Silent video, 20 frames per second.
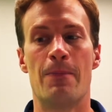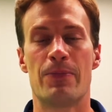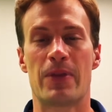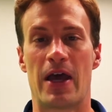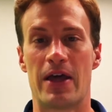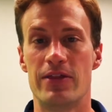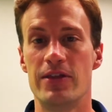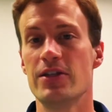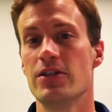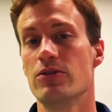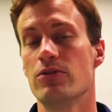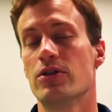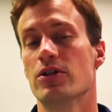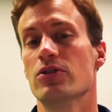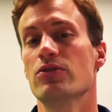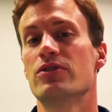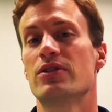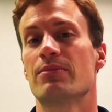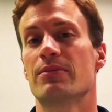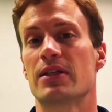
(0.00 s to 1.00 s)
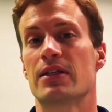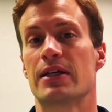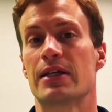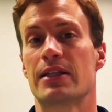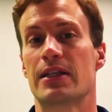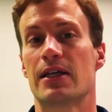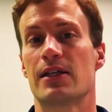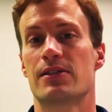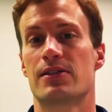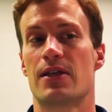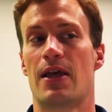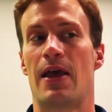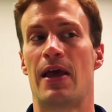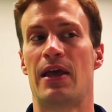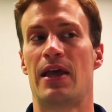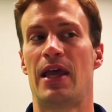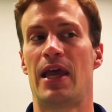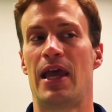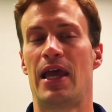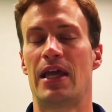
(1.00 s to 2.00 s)
I think you can do something like this.
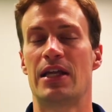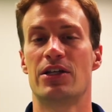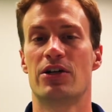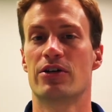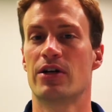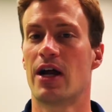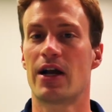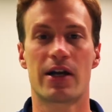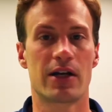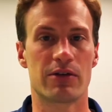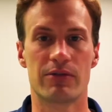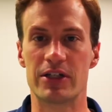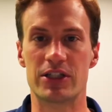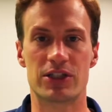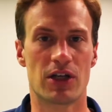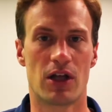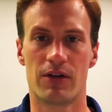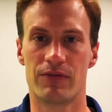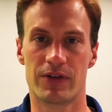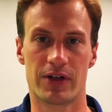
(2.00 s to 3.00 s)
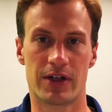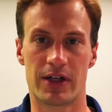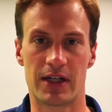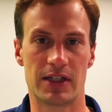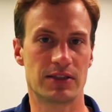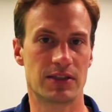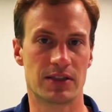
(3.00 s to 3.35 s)
And you're not going to reach all of your kids,